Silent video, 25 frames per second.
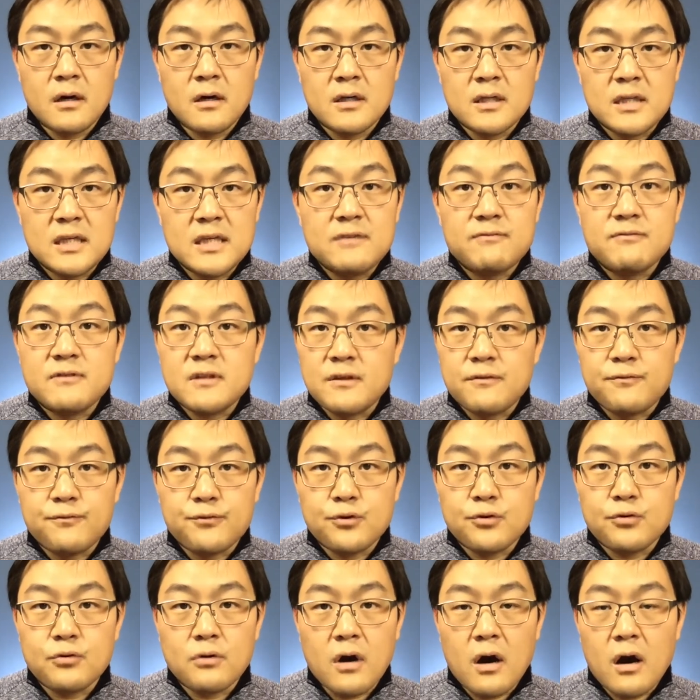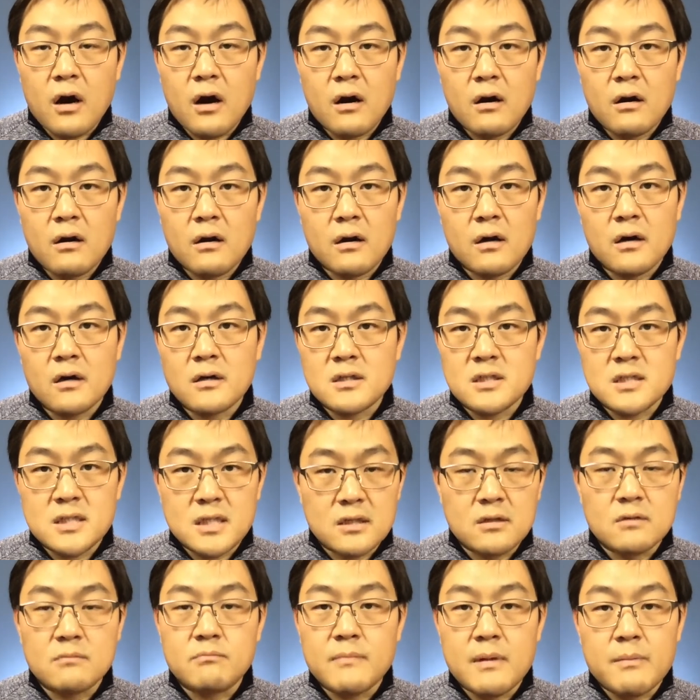even if you are a
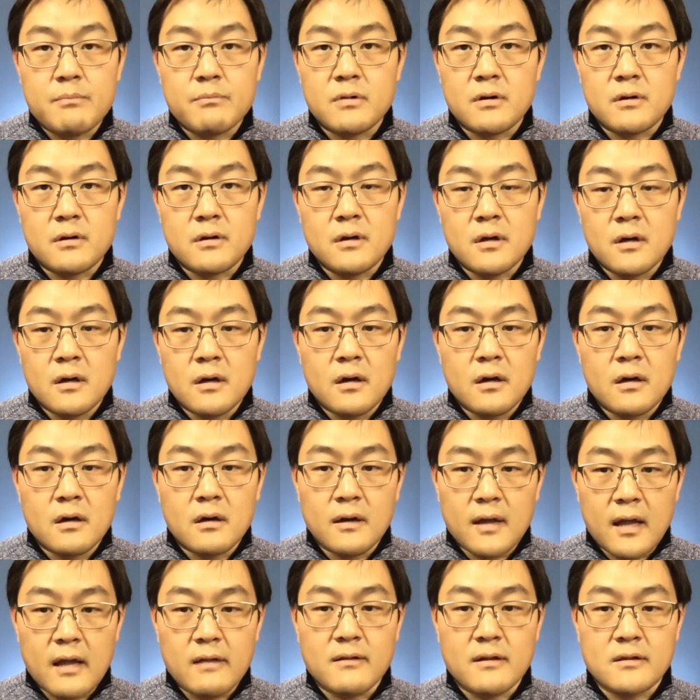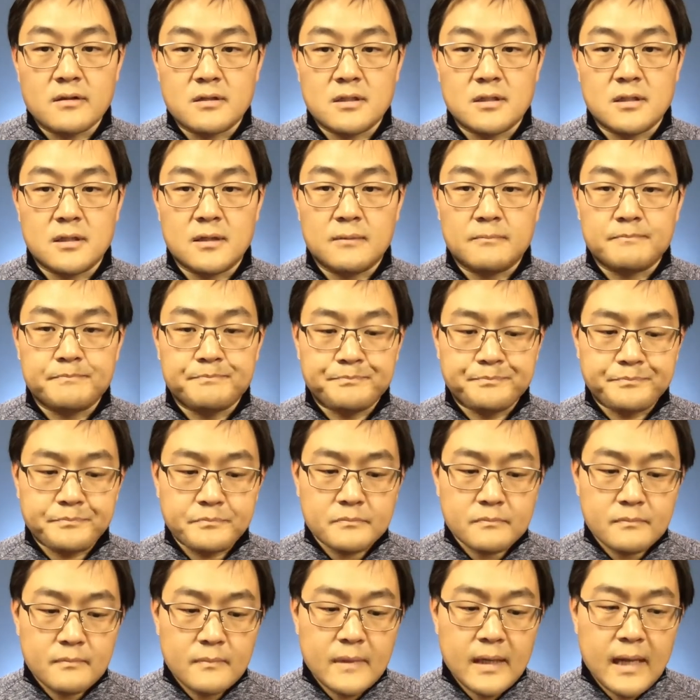single member LLC.
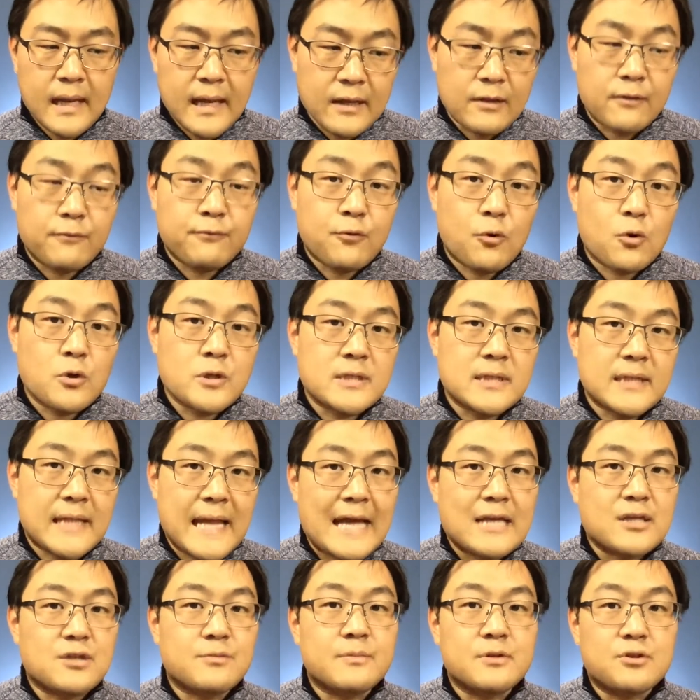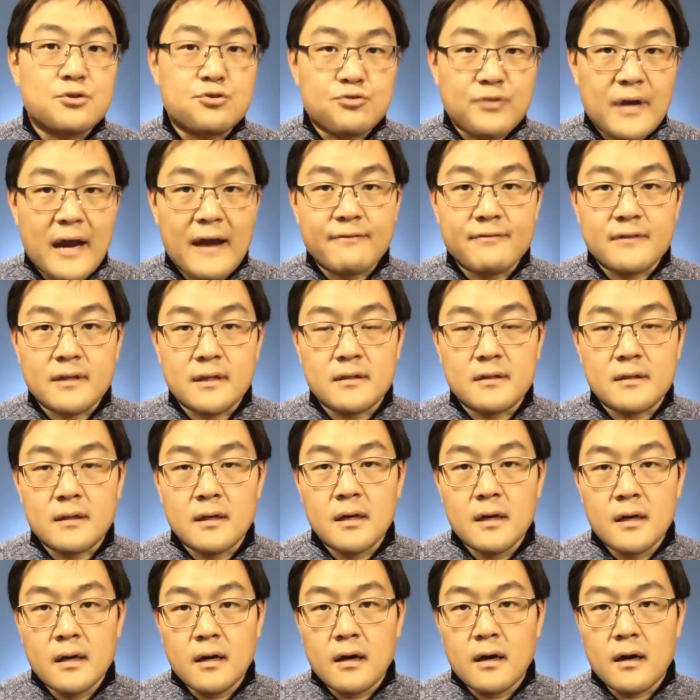And of course, it has to be drafted
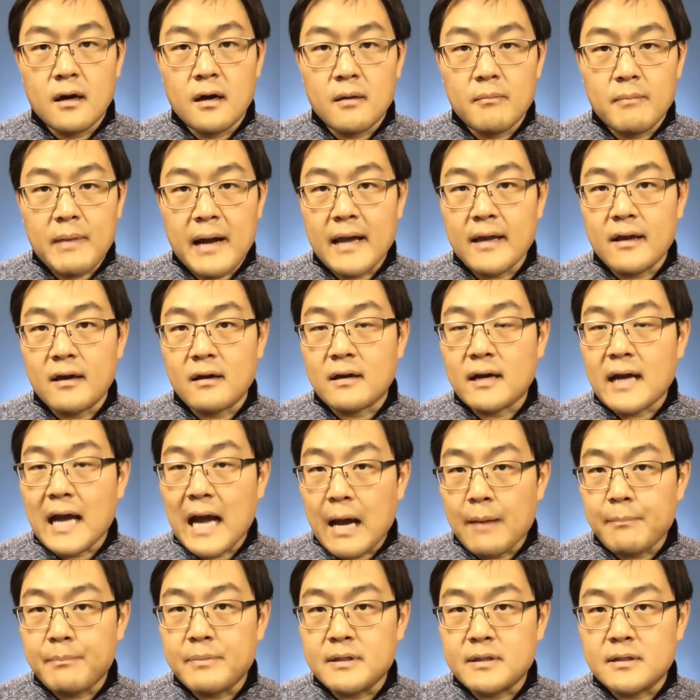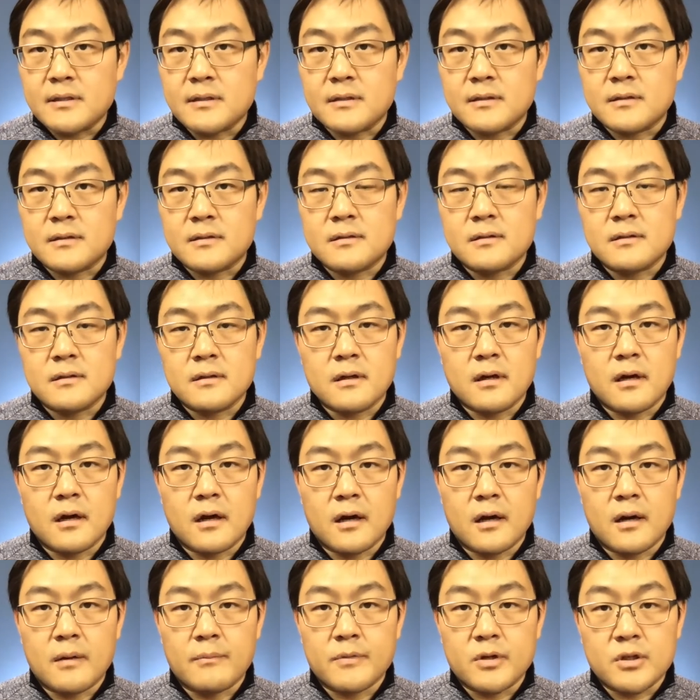by a competent
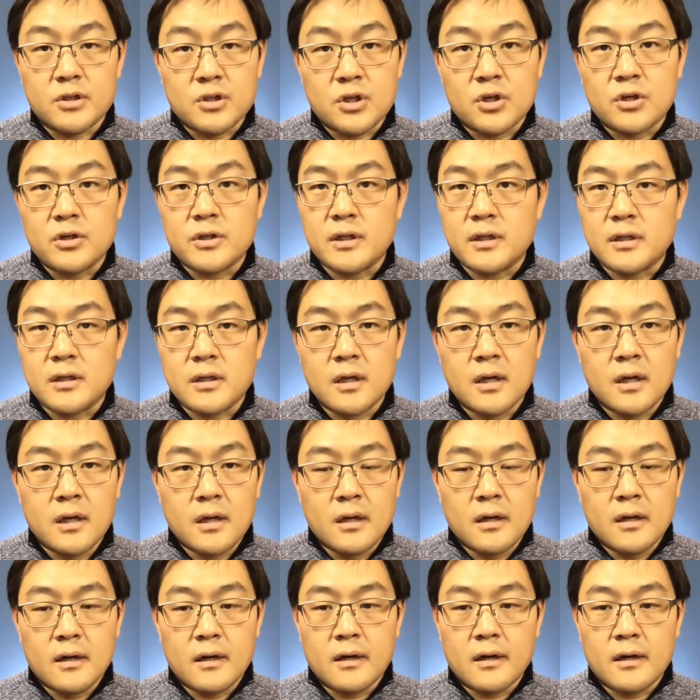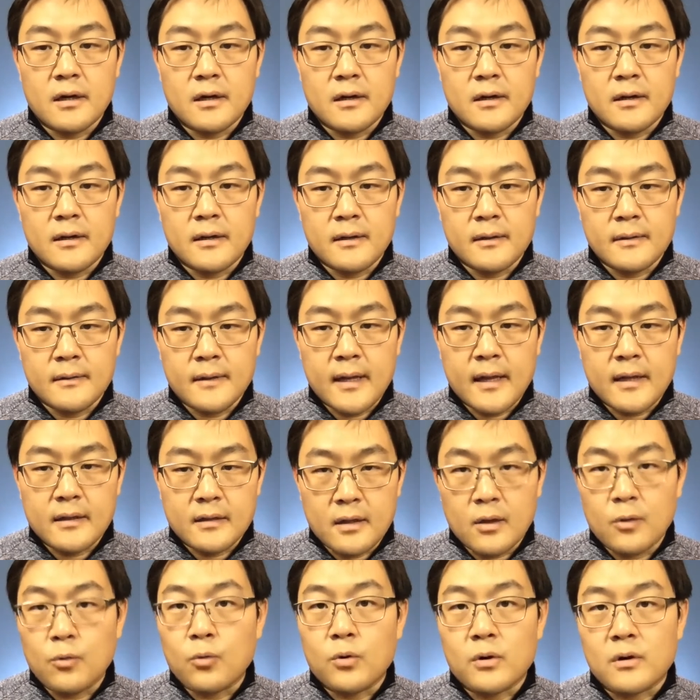attorney
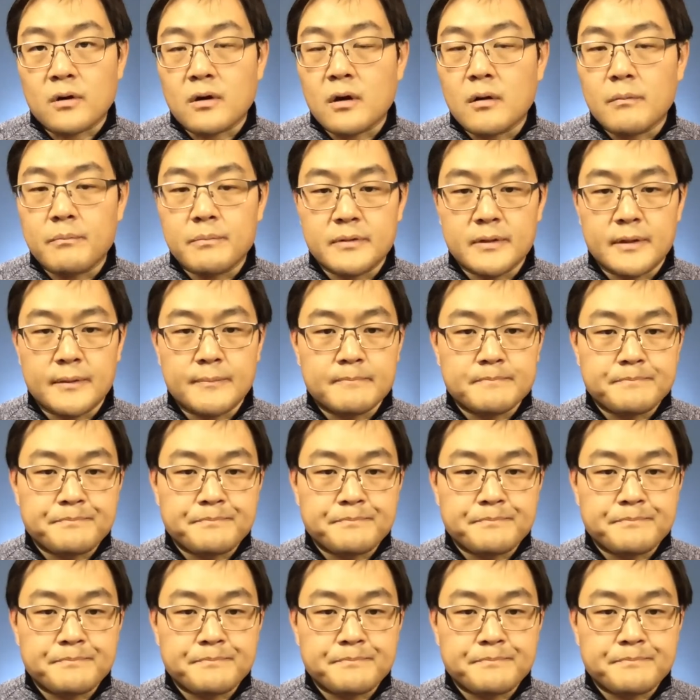or a company.